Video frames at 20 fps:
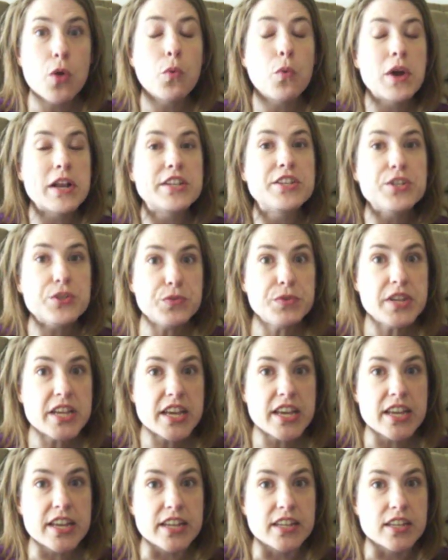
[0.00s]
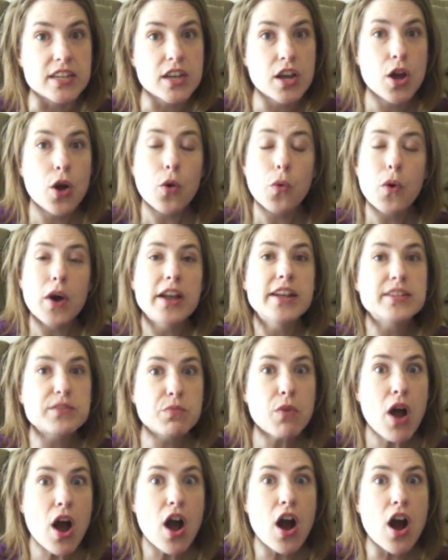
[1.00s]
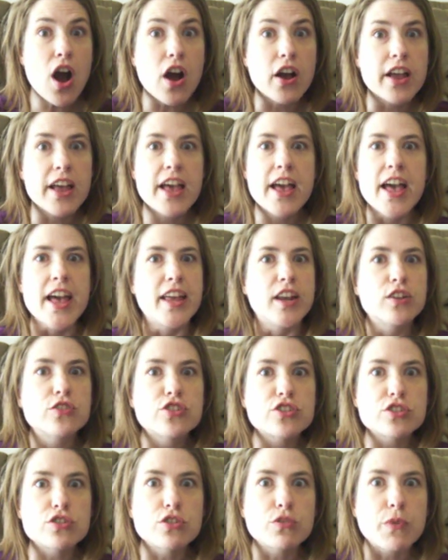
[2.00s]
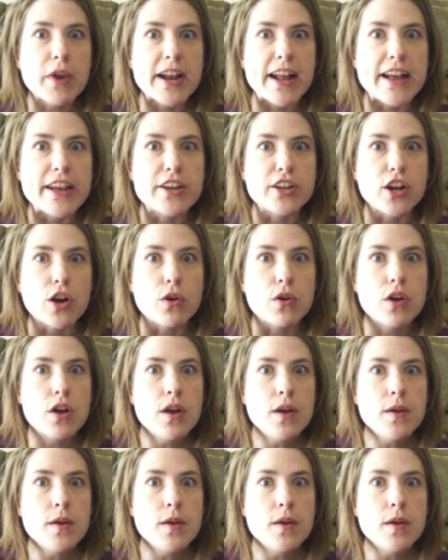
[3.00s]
What do you need? What is wrong? And he'll just look right at you and go,